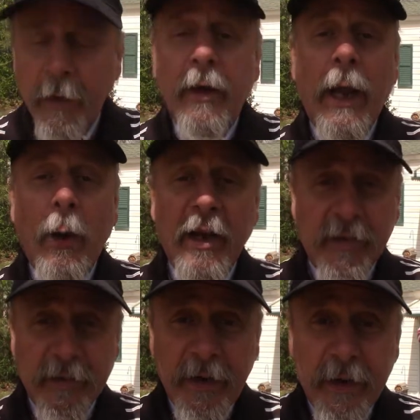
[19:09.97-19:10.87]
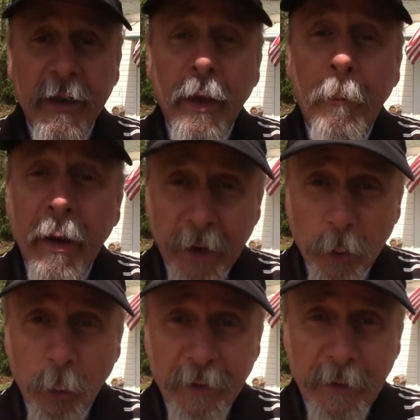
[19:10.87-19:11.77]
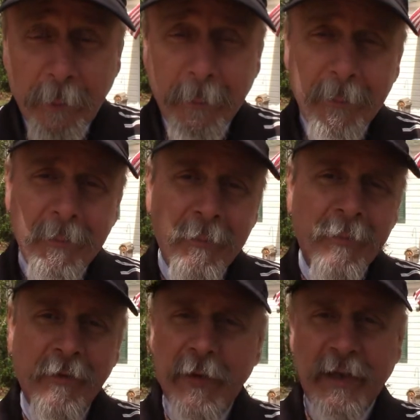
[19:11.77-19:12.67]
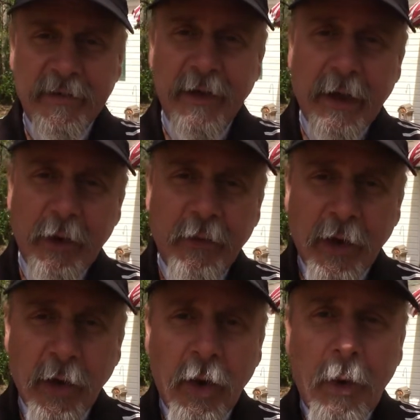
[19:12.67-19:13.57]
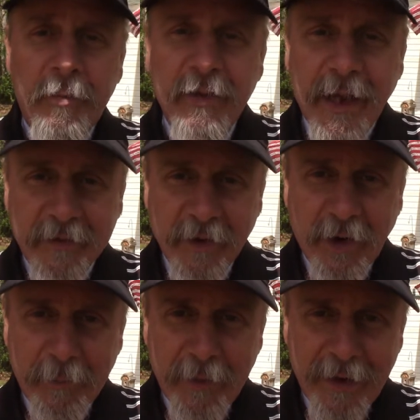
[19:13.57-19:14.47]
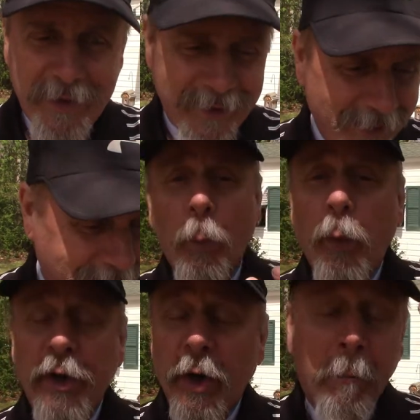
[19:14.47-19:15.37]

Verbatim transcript: Now I just need to get better with them. That's not on the clubs, that's on me. When you're